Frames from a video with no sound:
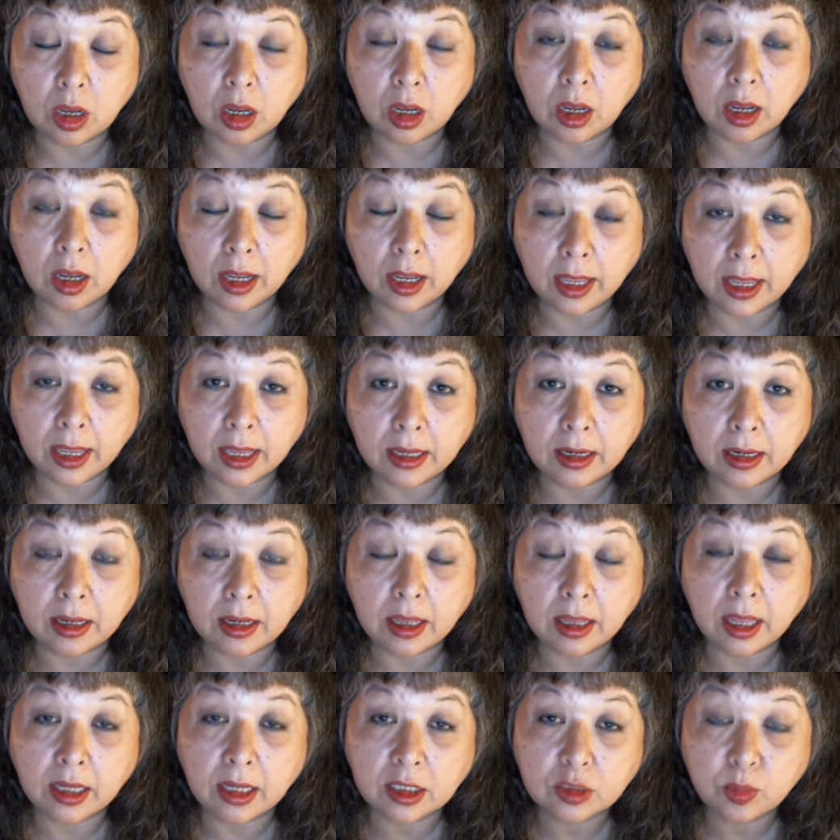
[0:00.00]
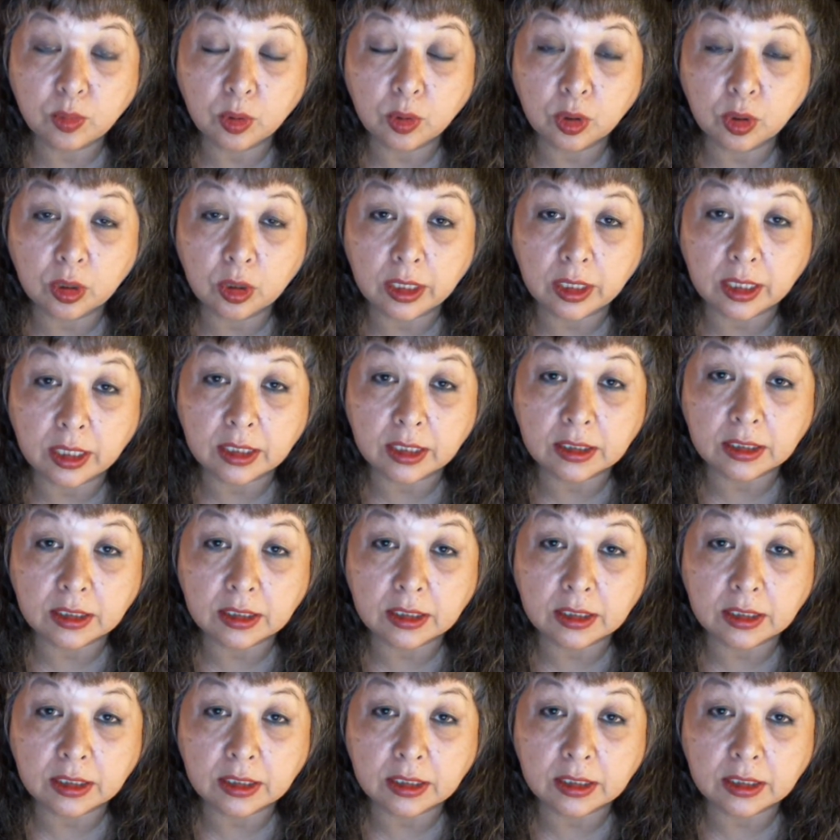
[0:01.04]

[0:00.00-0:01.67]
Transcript: again, Gettysburg